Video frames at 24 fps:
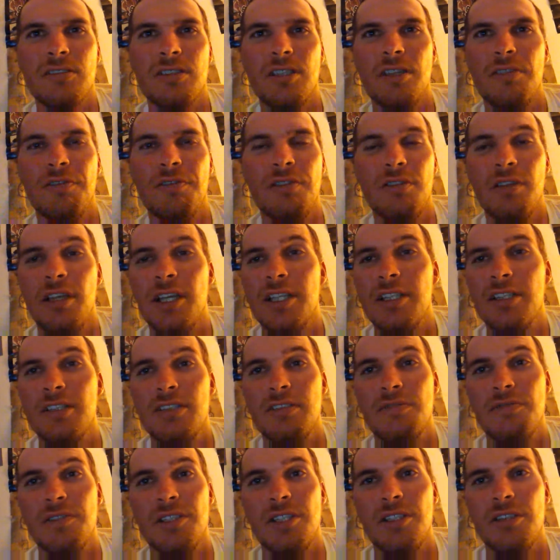if you like
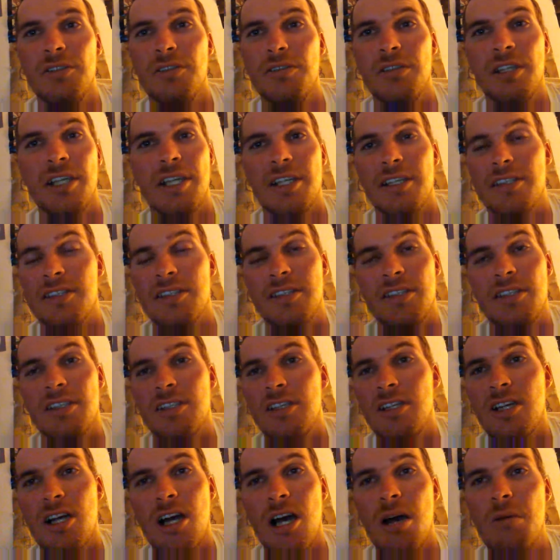this video, like I
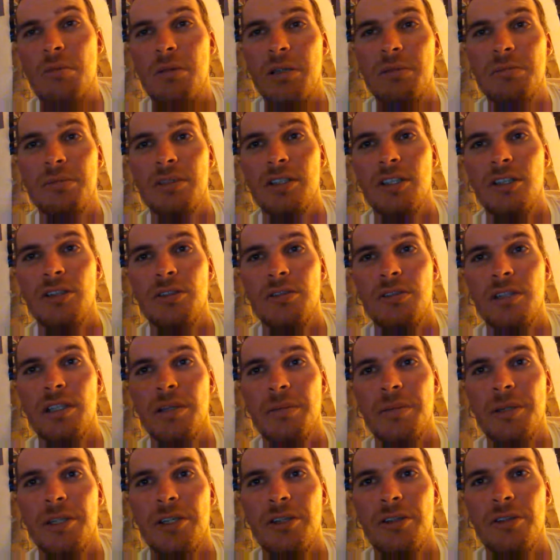said, comment below and
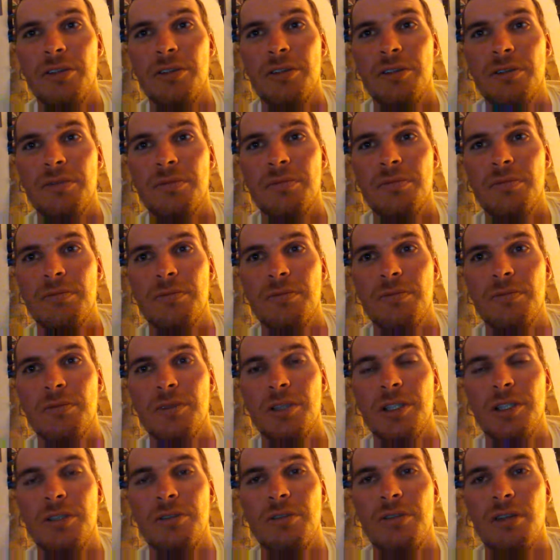let me know
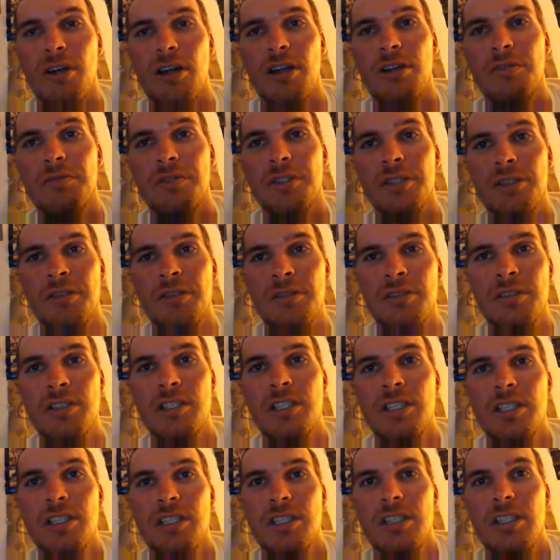what you thought of it.
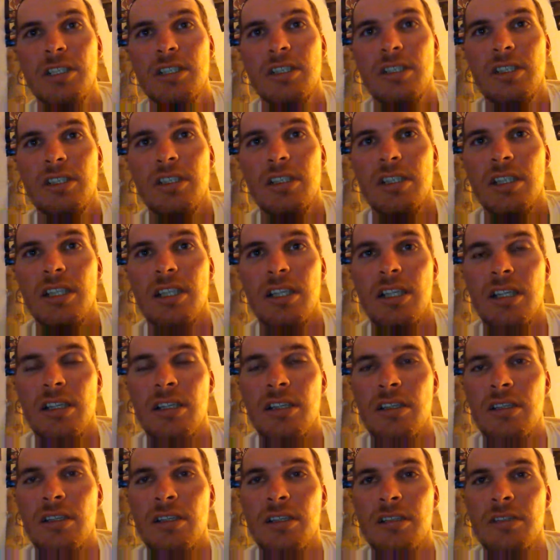
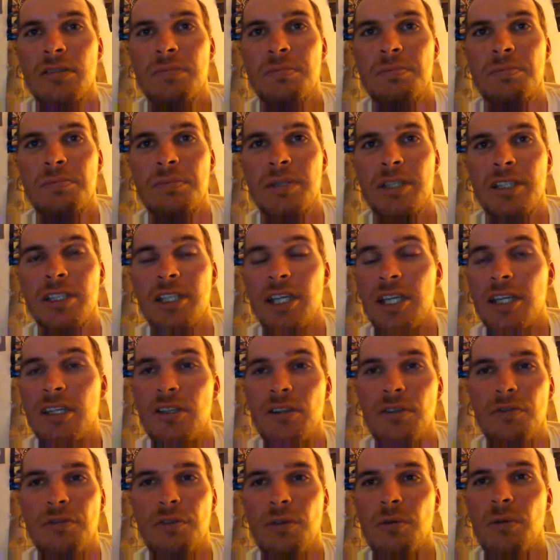But thank
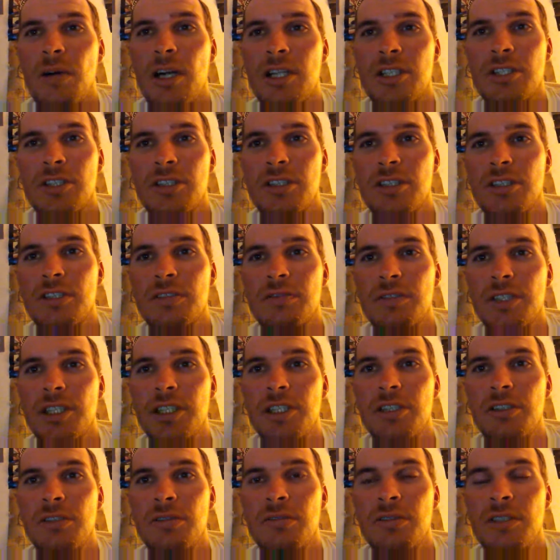you for watching this
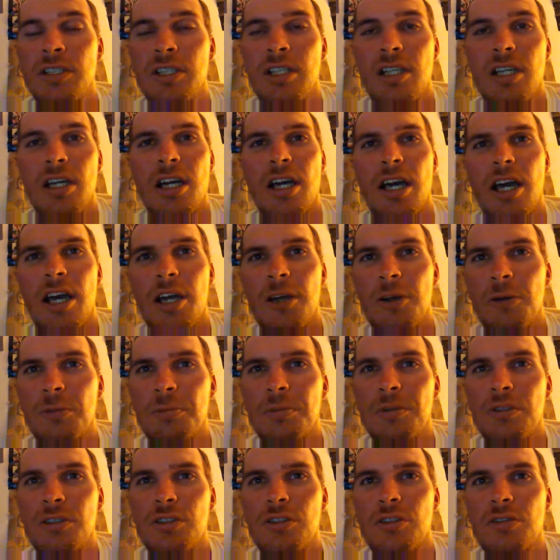video. I
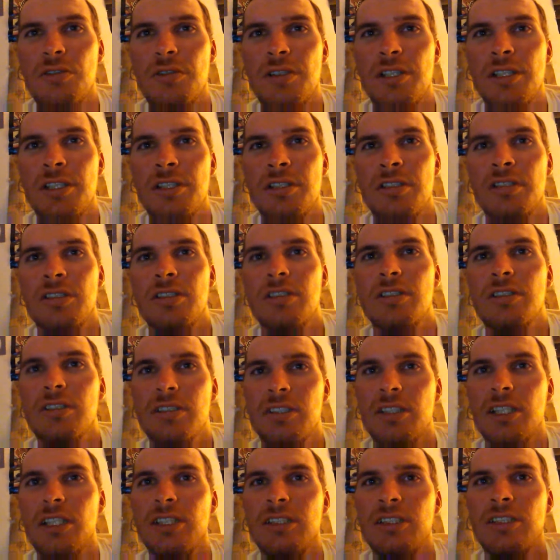hope you enjoyed it.
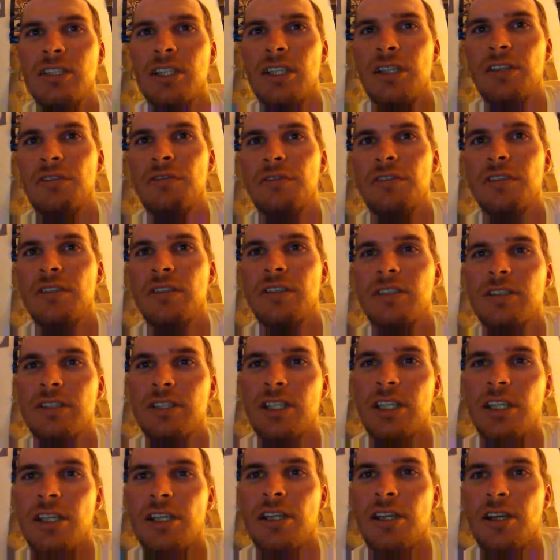Stay safe,
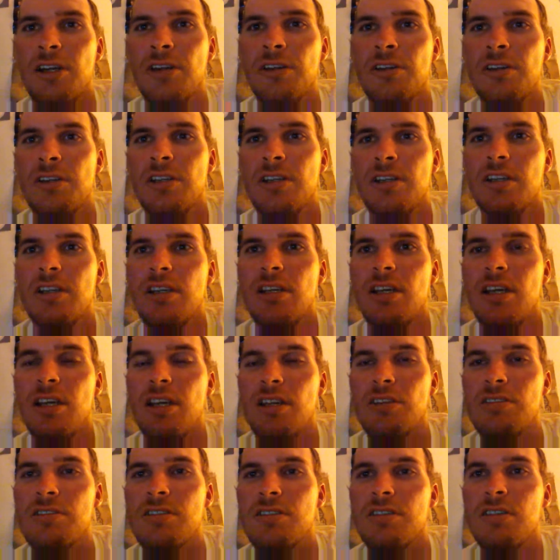take care, and
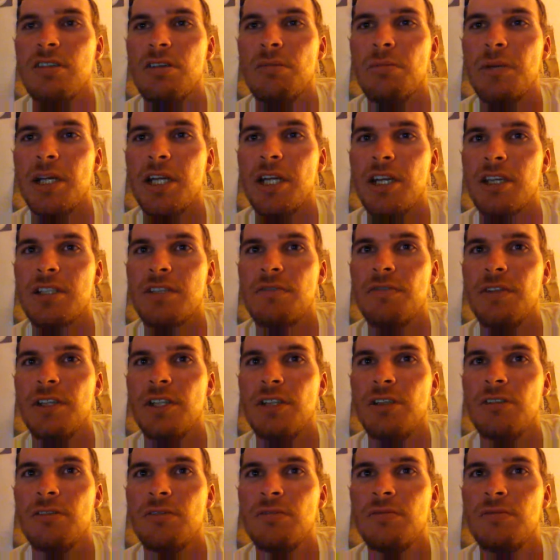I'll see you in my next
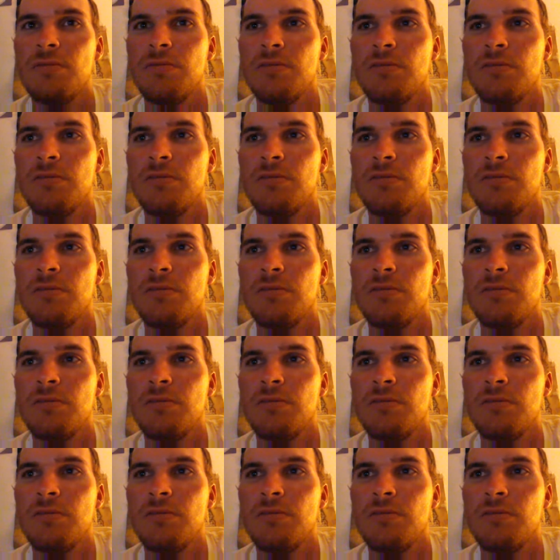video.